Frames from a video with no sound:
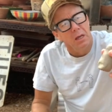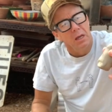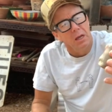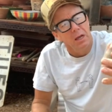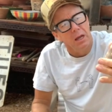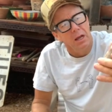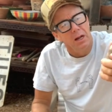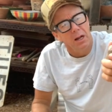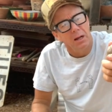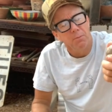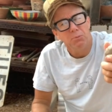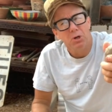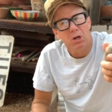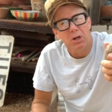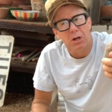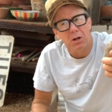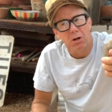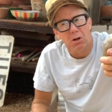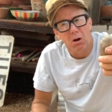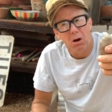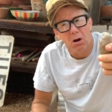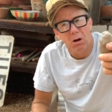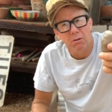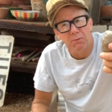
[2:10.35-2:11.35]
And I'm gonna
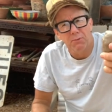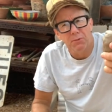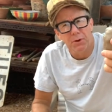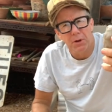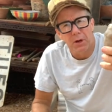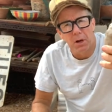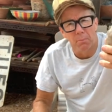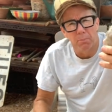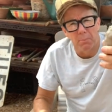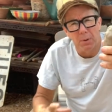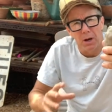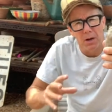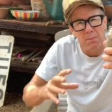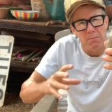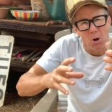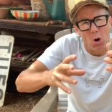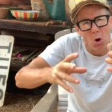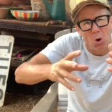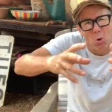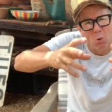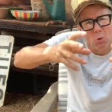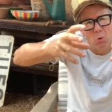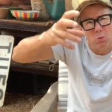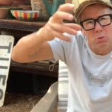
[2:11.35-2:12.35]
carve it up. I'm
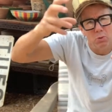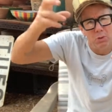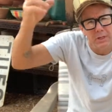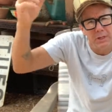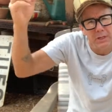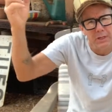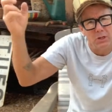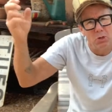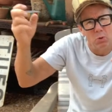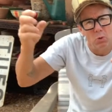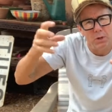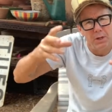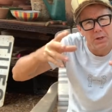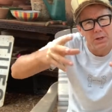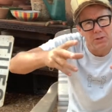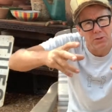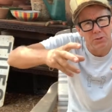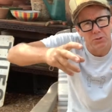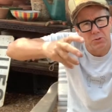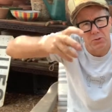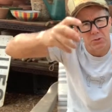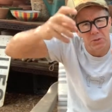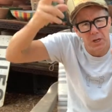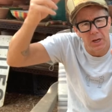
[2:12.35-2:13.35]
only going
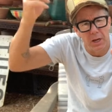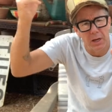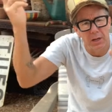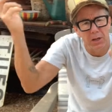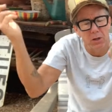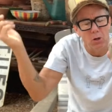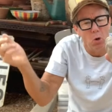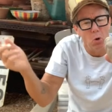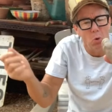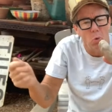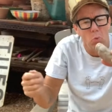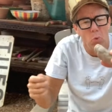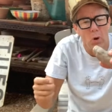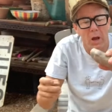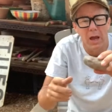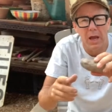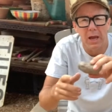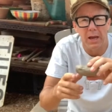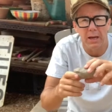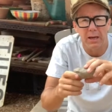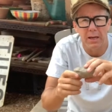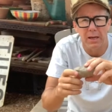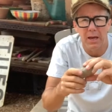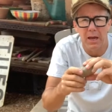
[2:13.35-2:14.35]
to take
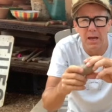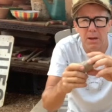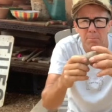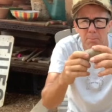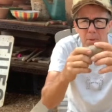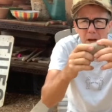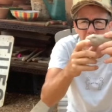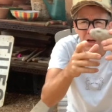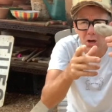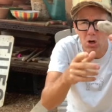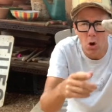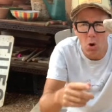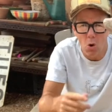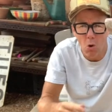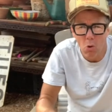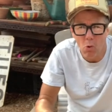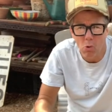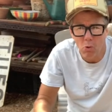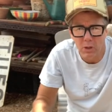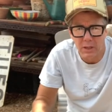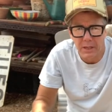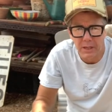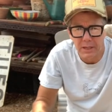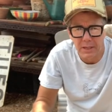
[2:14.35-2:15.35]
away. And my
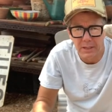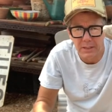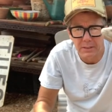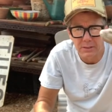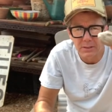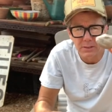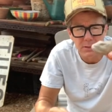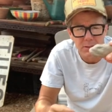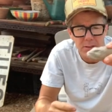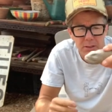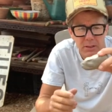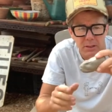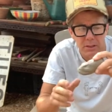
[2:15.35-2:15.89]
goal is